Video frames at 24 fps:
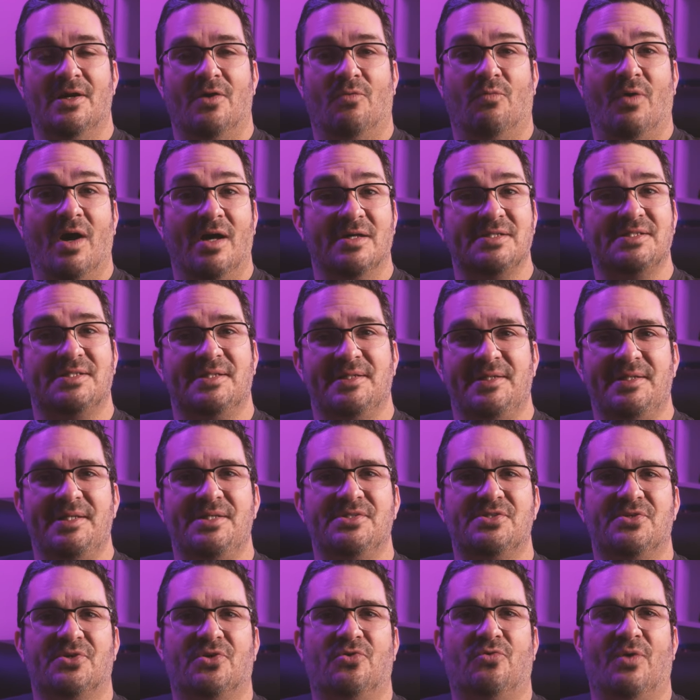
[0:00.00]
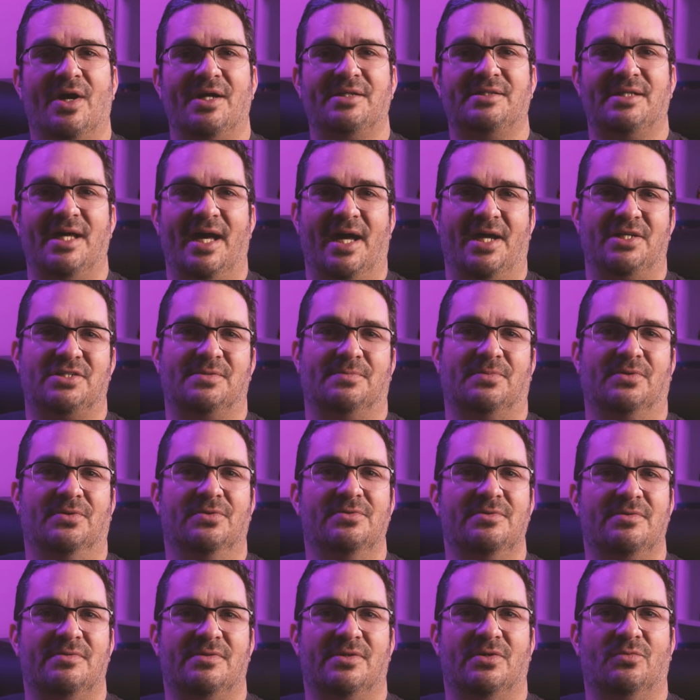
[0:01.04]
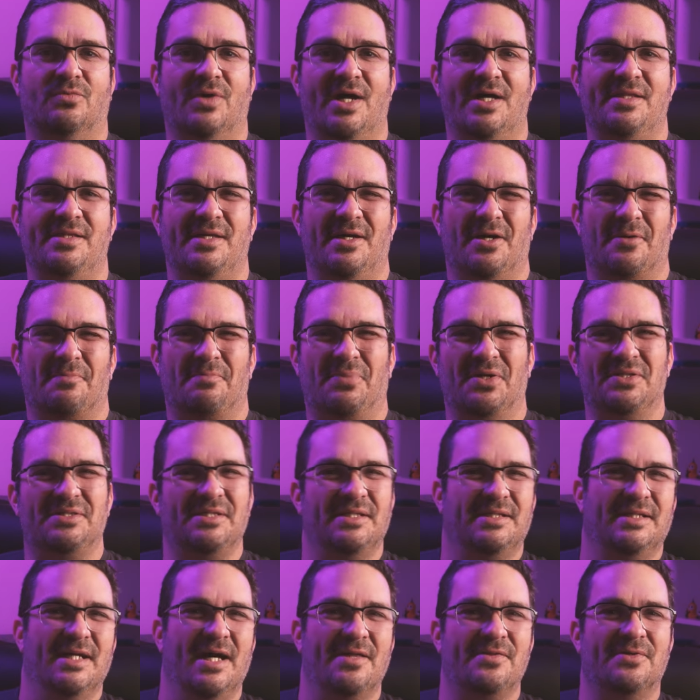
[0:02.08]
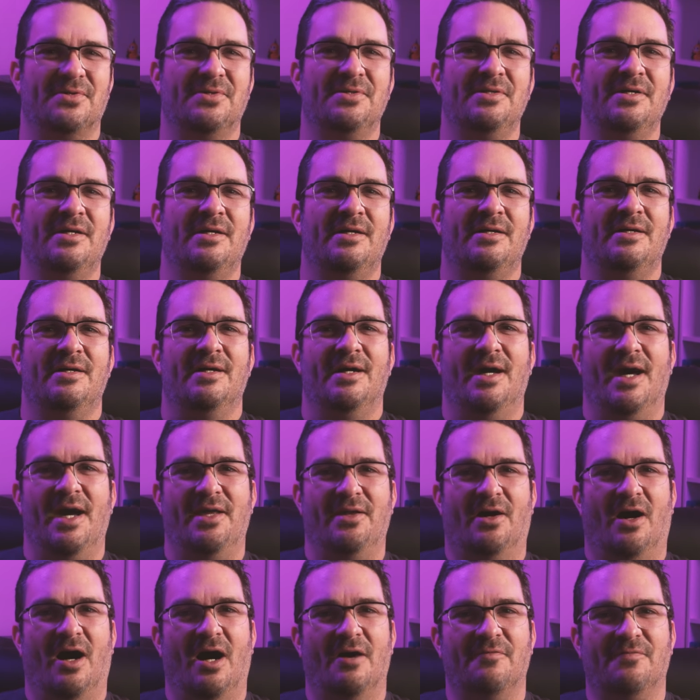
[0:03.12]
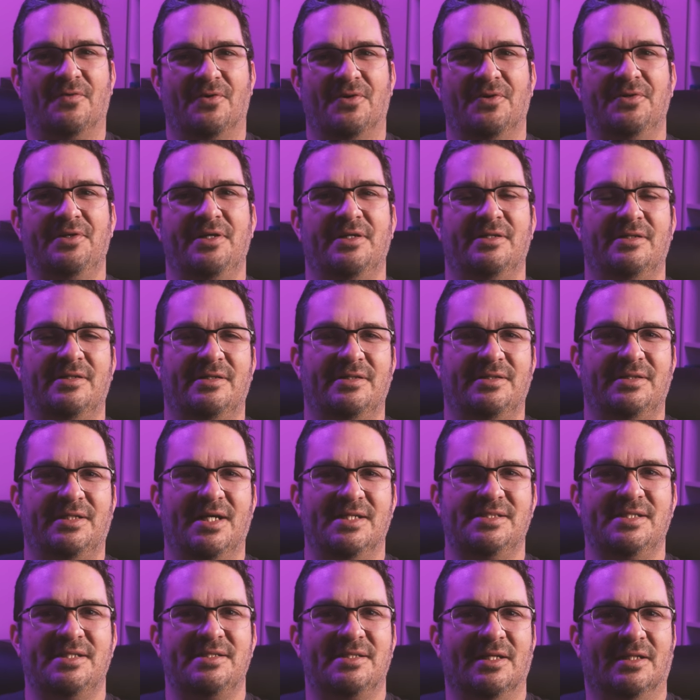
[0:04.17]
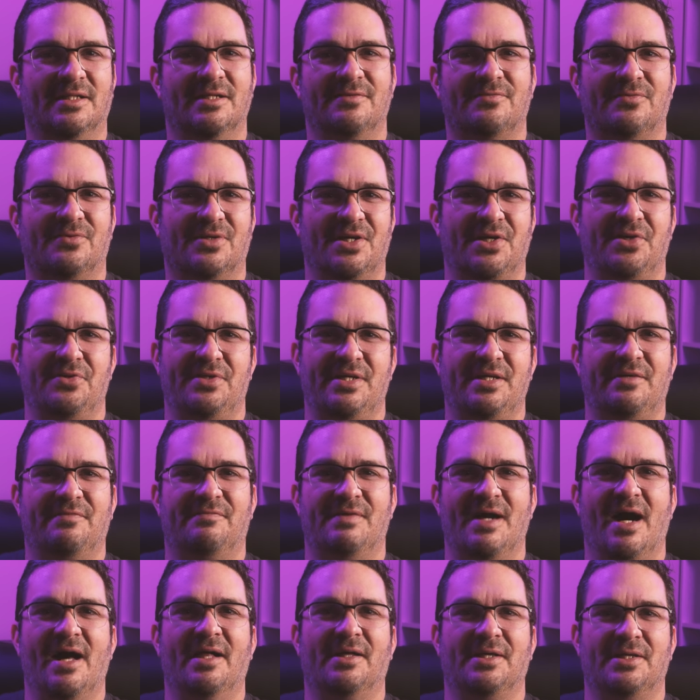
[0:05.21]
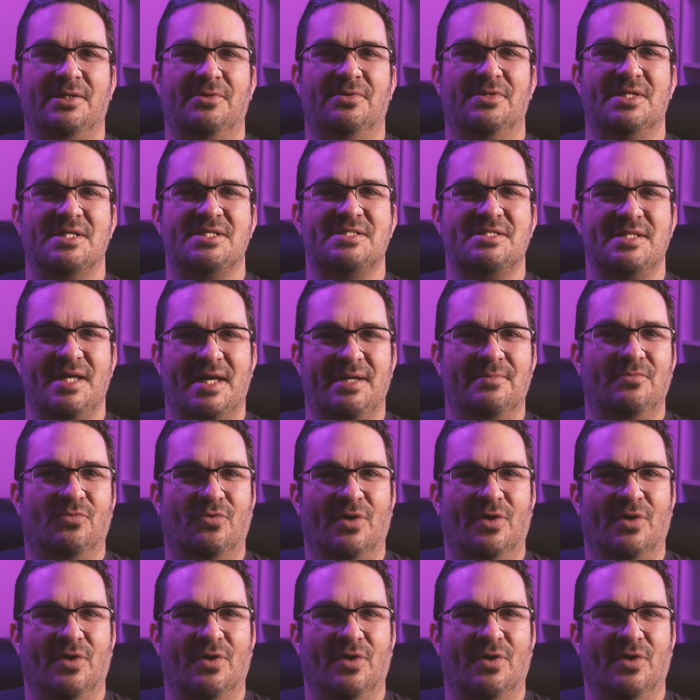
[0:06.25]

While CDs are quite tangible, the way they are put together and offered doesn't deliver a unique value in the same